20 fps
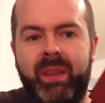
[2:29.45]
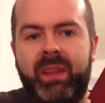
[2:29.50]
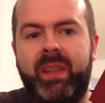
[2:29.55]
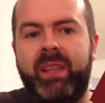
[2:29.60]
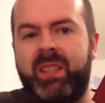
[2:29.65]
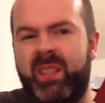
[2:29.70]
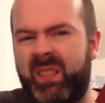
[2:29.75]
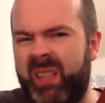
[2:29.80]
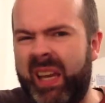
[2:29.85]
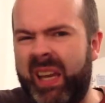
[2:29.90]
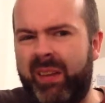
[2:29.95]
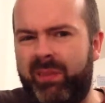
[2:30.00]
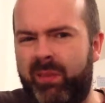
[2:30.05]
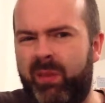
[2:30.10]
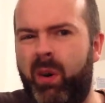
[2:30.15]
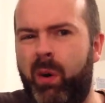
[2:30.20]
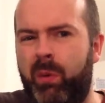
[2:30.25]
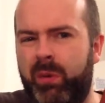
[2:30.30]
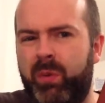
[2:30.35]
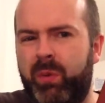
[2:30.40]
This is kind of
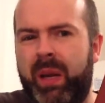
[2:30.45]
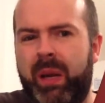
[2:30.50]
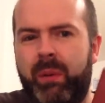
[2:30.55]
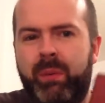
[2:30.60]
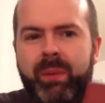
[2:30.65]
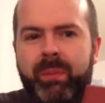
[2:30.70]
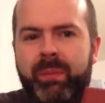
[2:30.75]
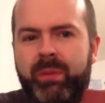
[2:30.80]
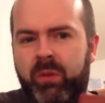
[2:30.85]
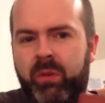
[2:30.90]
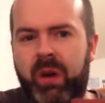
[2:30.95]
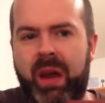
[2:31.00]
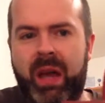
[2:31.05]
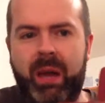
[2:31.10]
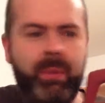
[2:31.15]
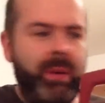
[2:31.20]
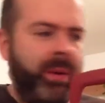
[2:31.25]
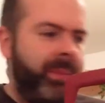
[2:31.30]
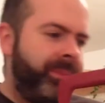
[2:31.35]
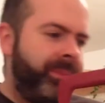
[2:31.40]
always what I would grab.